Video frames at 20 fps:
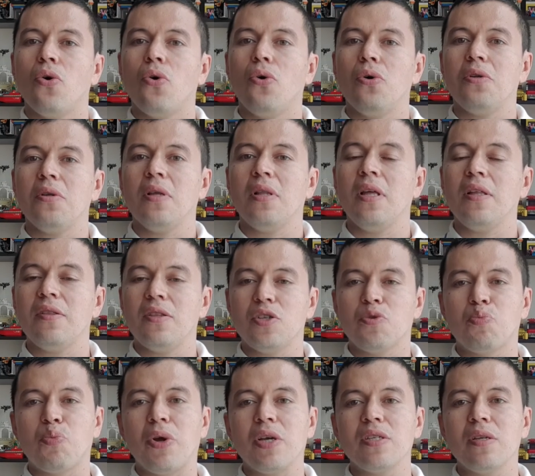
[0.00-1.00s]
or to let this
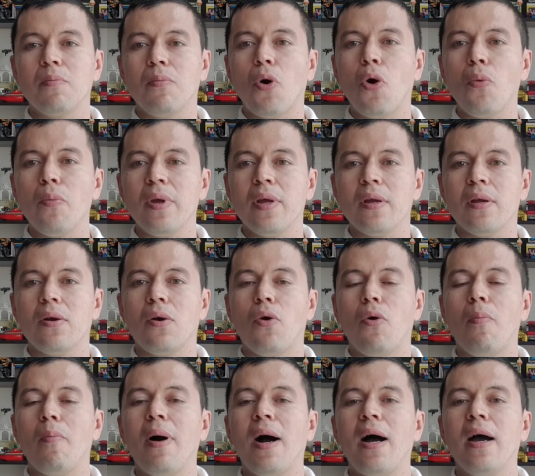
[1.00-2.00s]
present moment
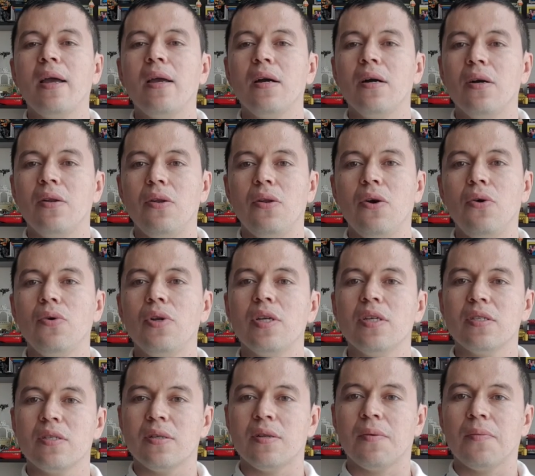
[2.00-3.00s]
go by
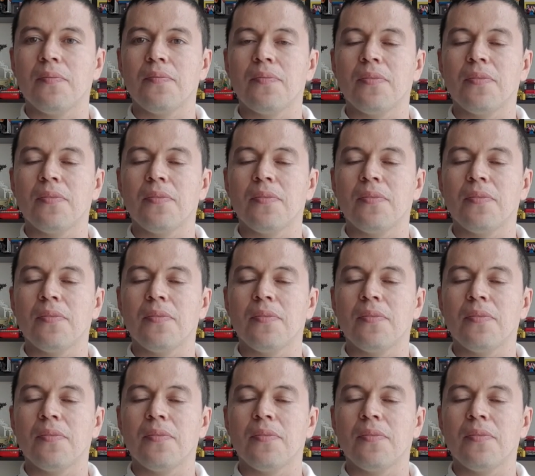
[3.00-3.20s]
unnoticed.